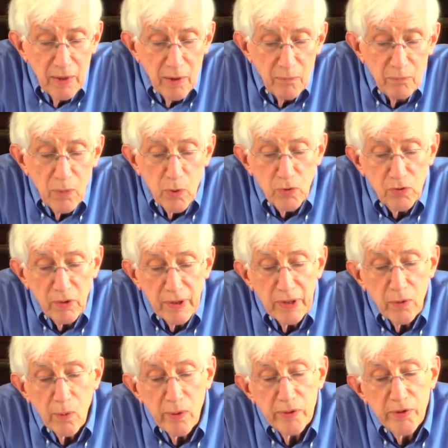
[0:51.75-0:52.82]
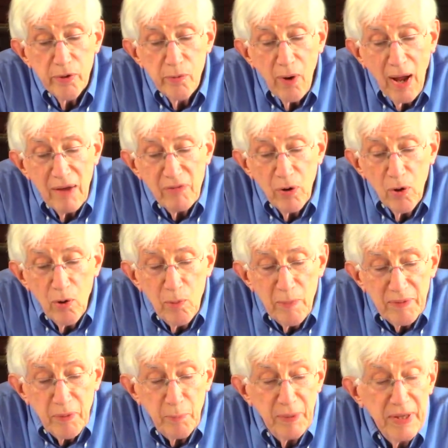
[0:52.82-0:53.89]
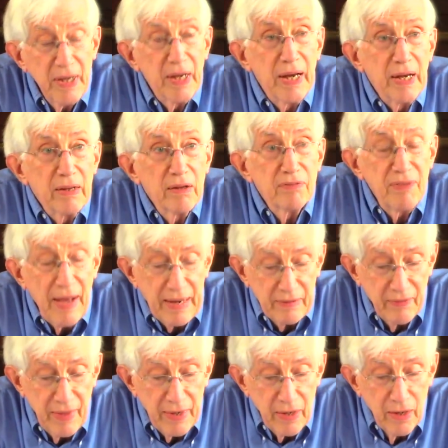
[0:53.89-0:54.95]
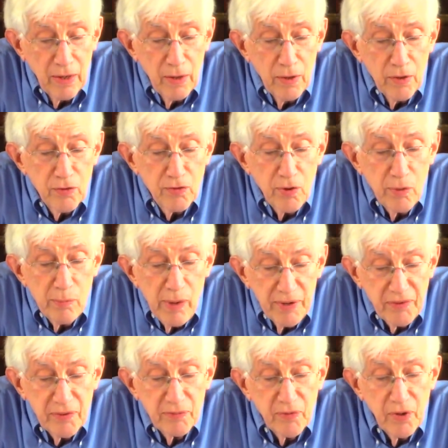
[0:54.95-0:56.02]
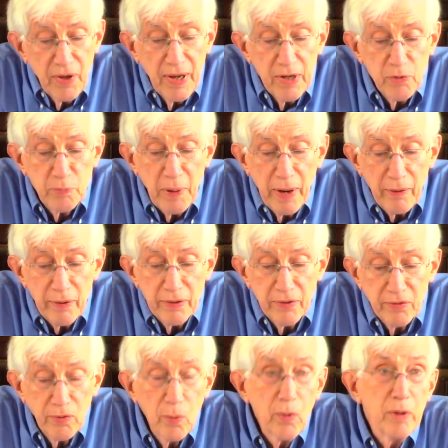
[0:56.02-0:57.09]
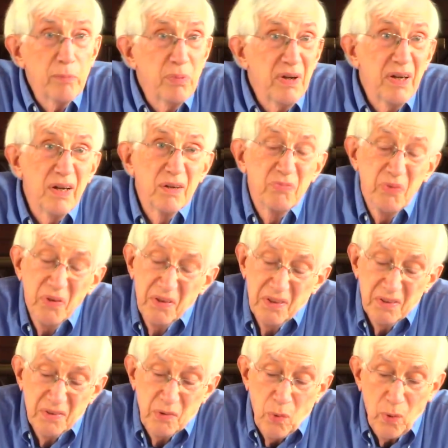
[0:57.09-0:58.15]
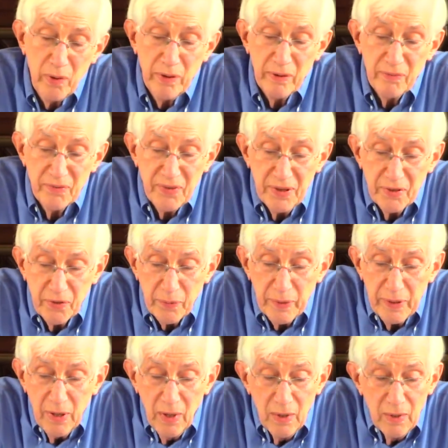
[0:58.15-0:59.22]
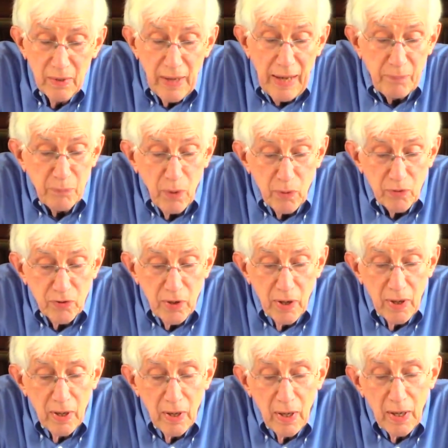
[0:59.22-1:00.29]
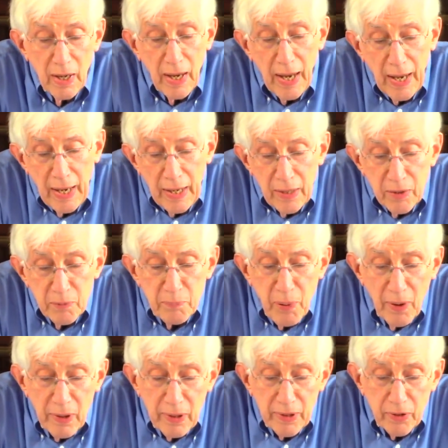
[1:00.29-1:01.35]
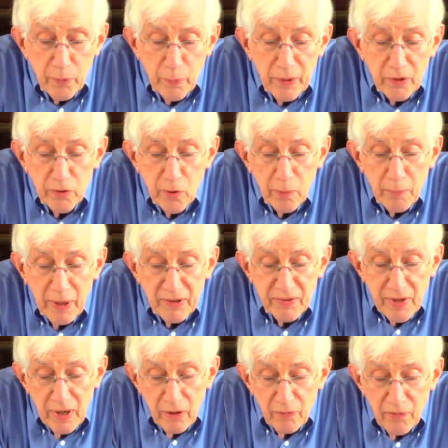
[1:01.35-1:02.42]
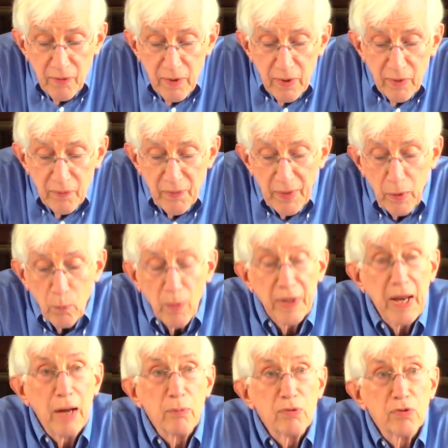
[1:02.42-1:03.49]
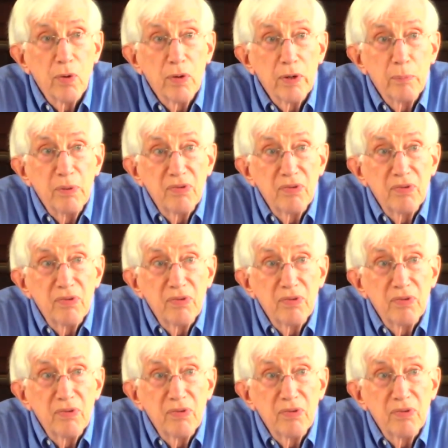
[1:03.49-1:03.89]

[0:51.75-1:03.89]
Mostly in order to drive home at the beginning the fact that so much of today's parish has only been here for a quarter of a century at most, and partly to reassure myself that what I was going to be